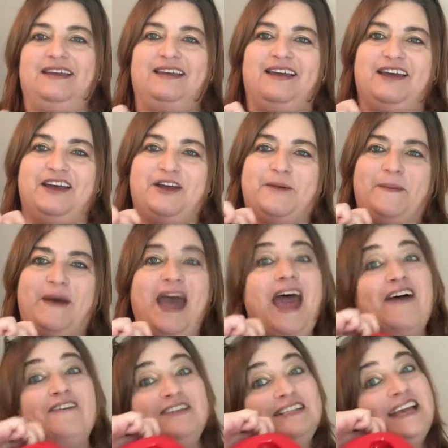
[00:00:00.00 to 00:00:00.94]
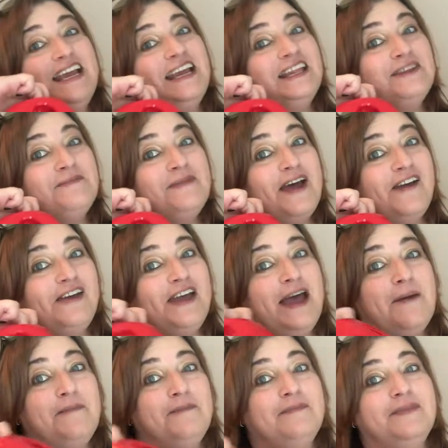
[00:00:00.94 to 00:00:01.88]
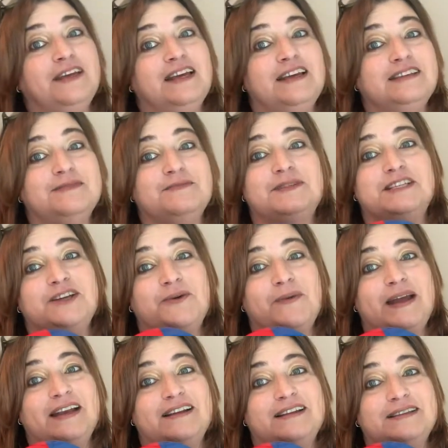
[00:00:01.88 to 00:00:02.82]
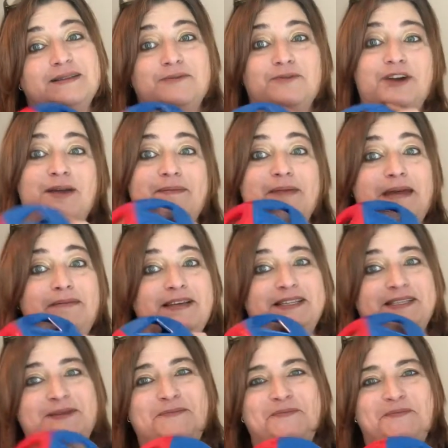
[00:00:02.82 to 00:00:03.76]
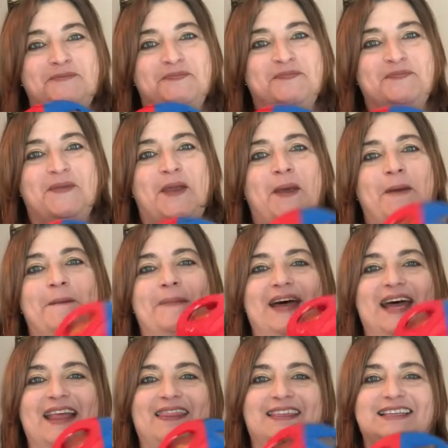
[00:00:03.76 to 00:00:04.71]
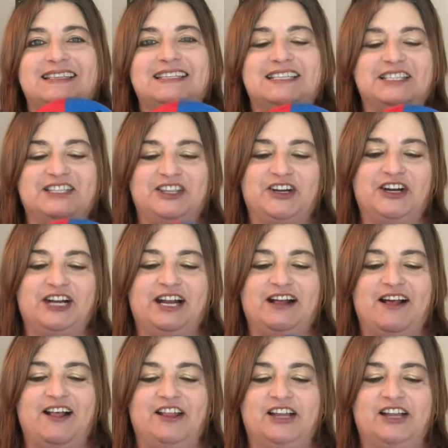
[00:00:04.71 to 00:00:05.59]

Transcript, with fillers: Um, I haven't taken them out yet because I'm still waiting on some grandbabies. But this is $30